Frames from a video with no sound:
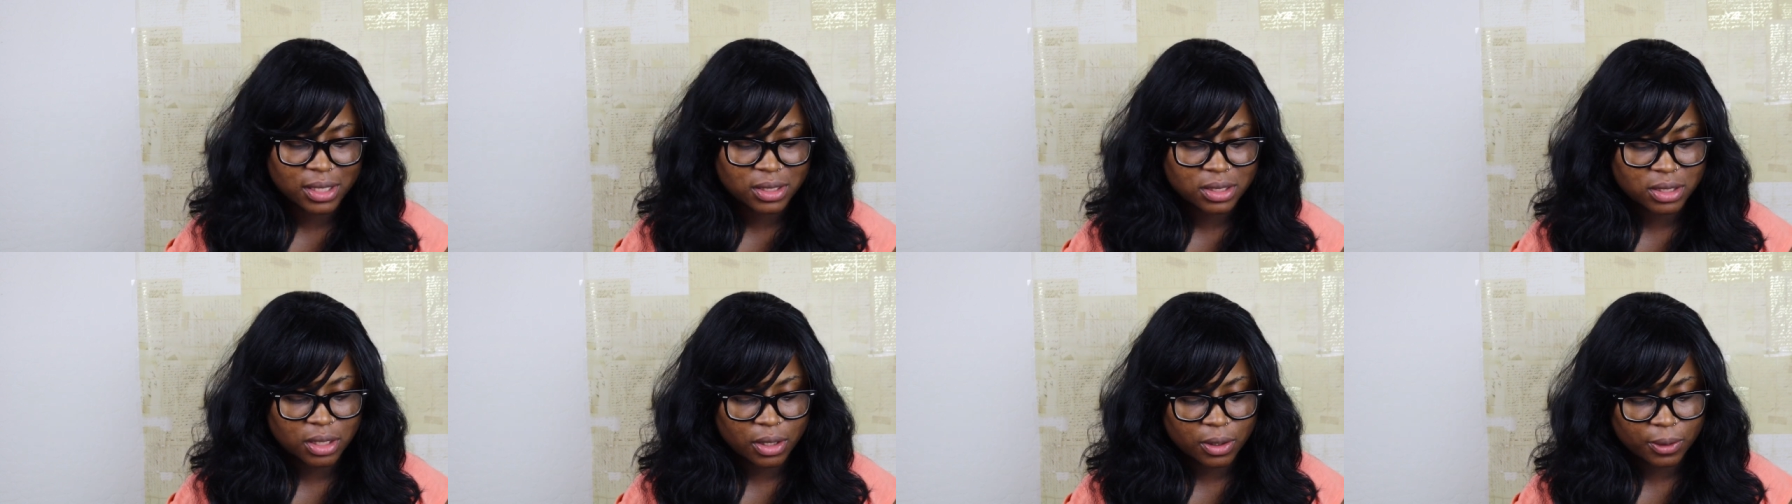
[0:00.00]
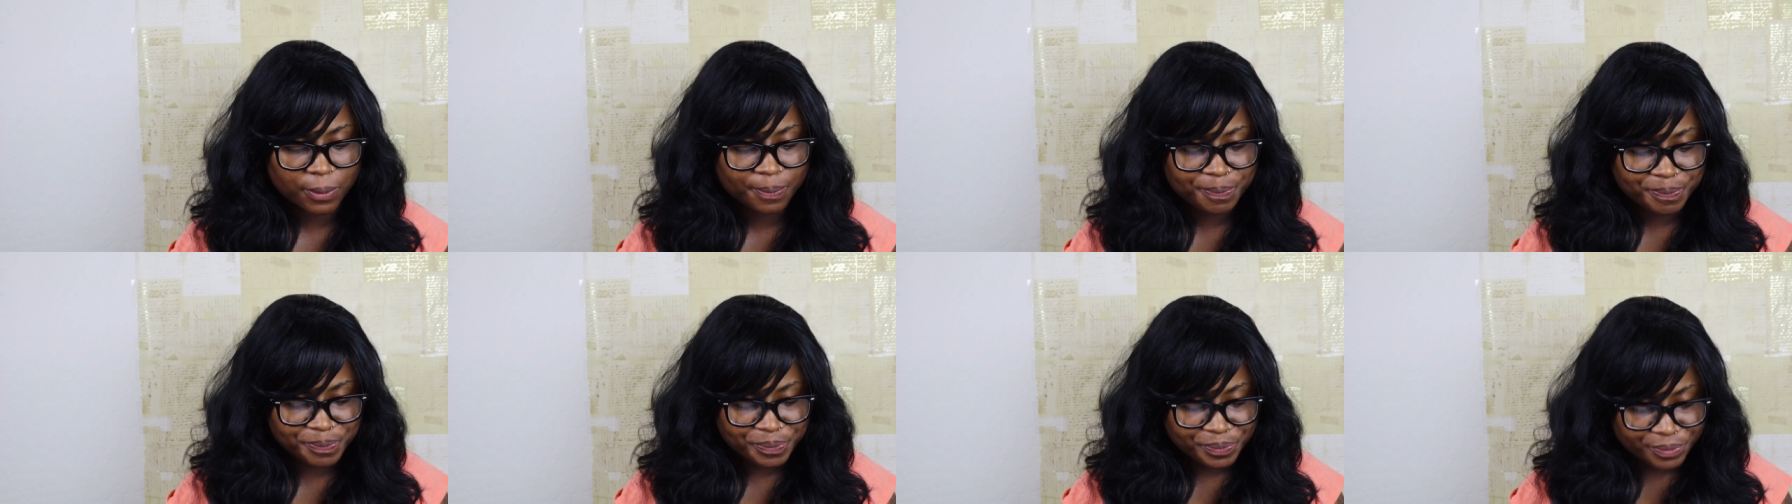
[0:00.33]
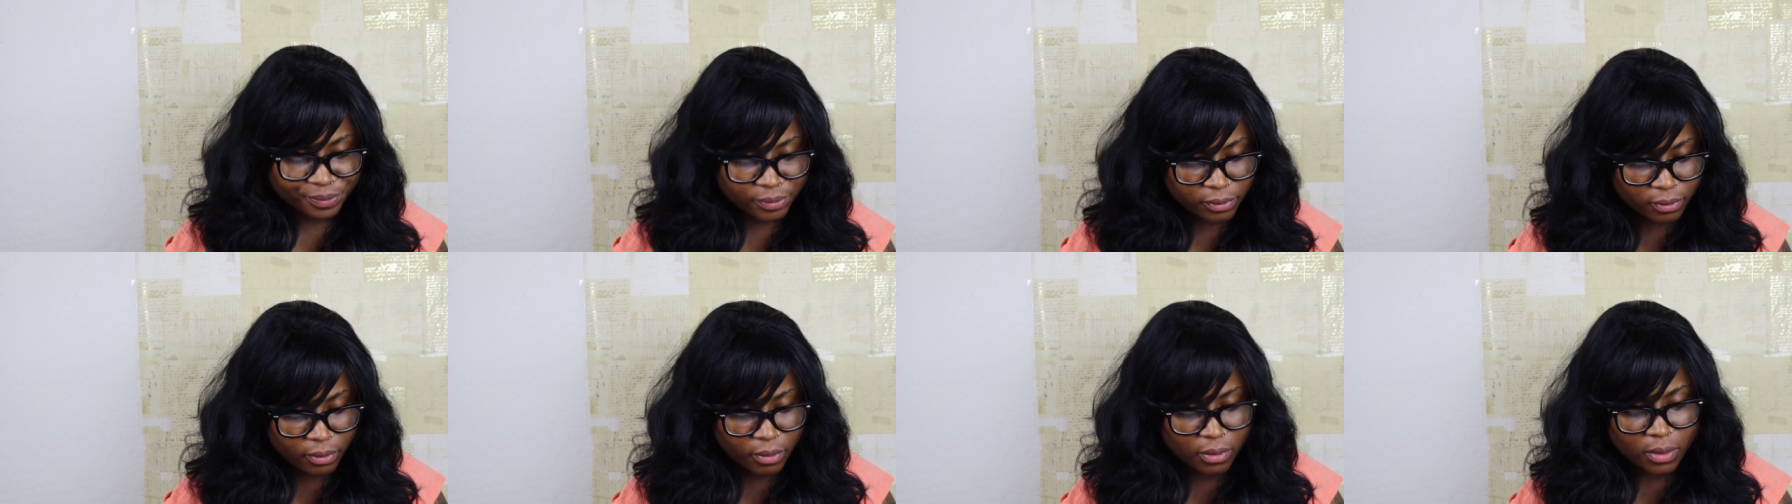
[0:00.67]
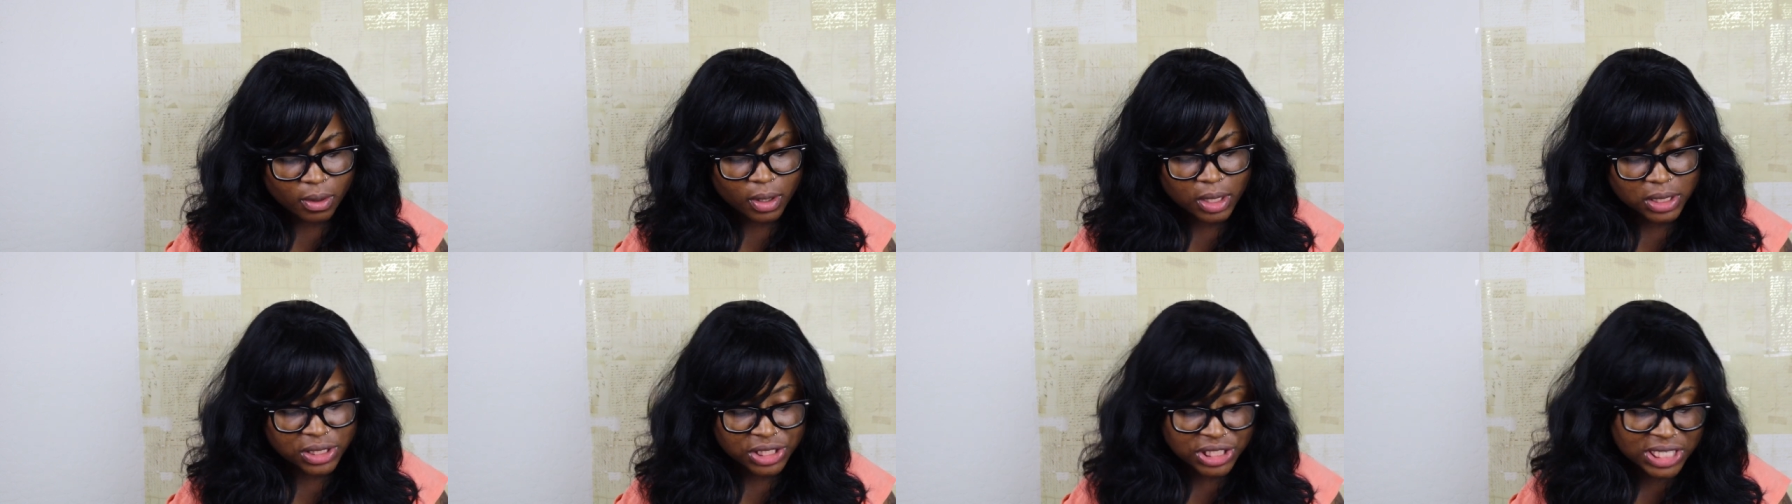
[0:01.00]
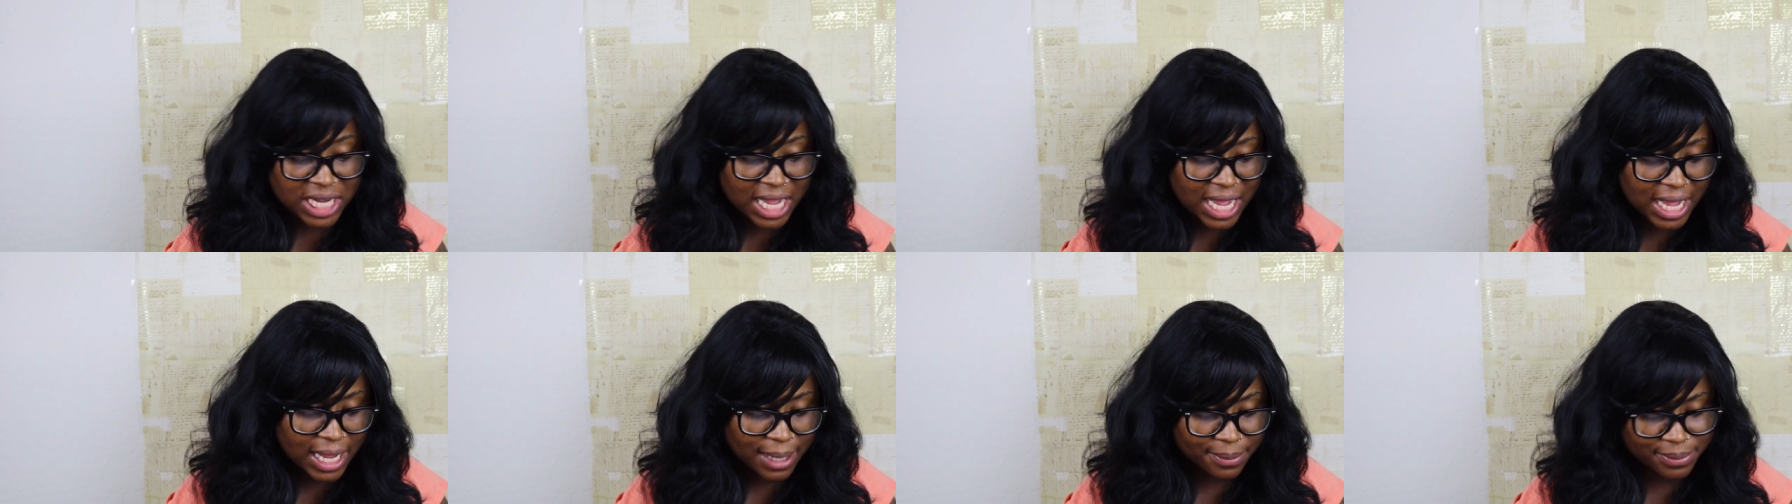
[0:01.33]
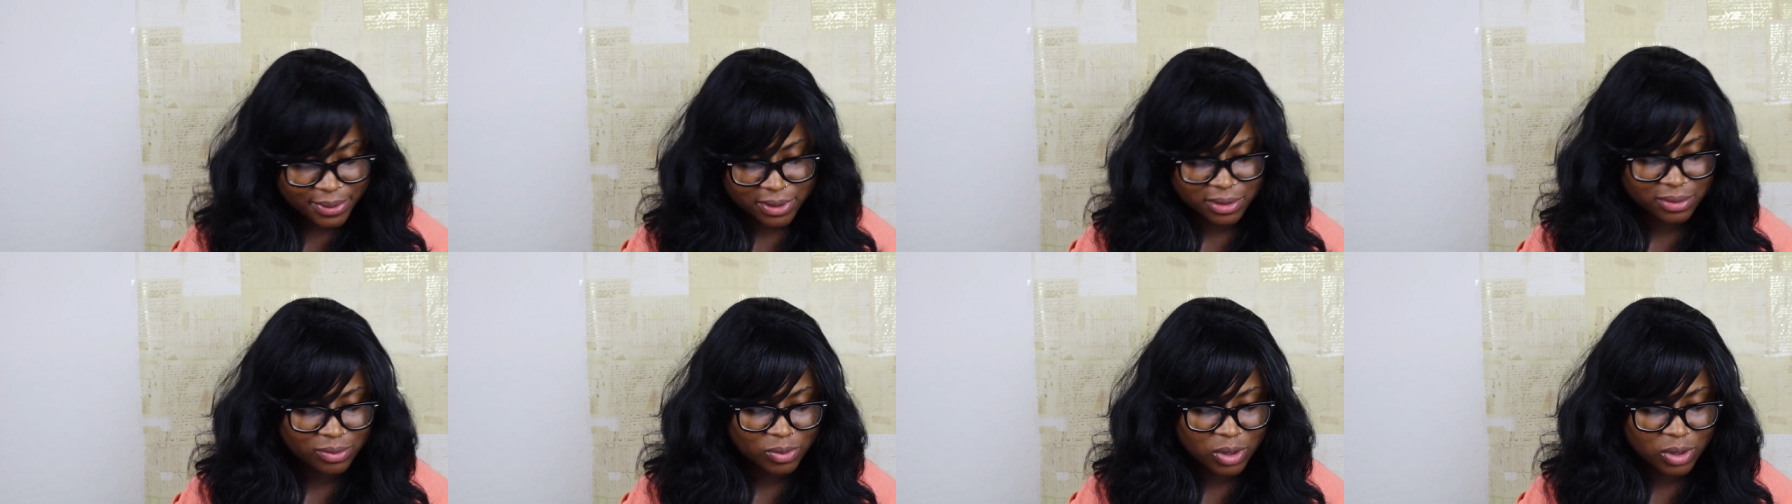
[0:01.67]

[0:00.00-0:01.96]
So jobs.